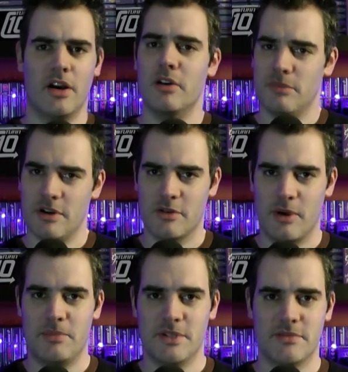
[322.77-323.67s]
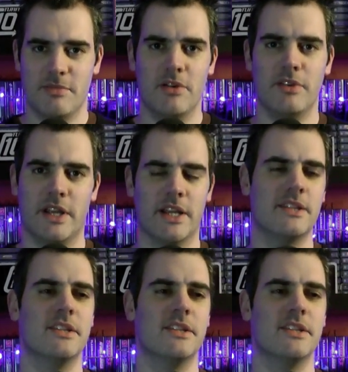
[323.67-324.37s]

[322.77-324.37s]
"Oh, Mark Webber's moaning.